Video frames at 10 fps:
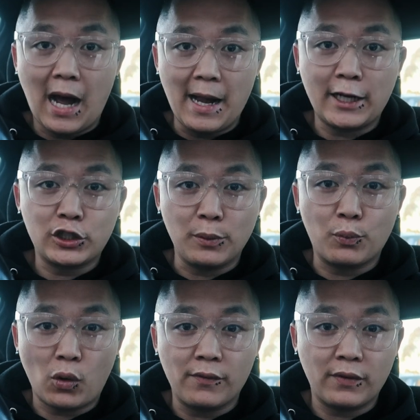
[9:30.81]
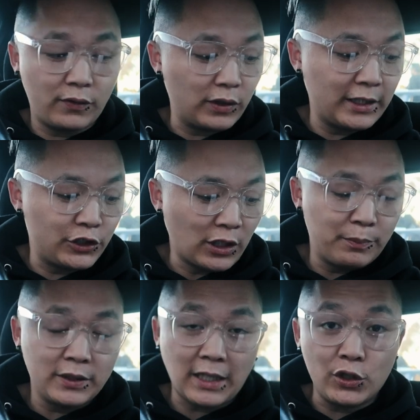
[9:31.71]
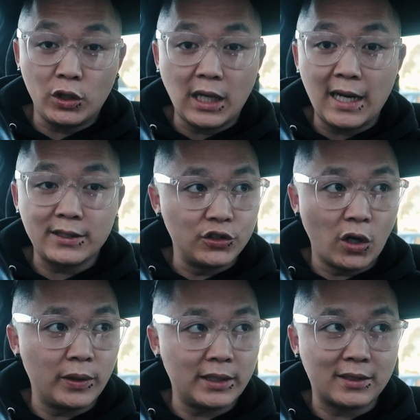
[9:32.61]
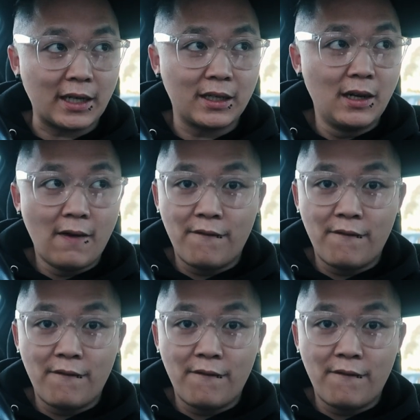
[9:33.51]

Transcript: I actually profit for these jumpers, and you guys know it's like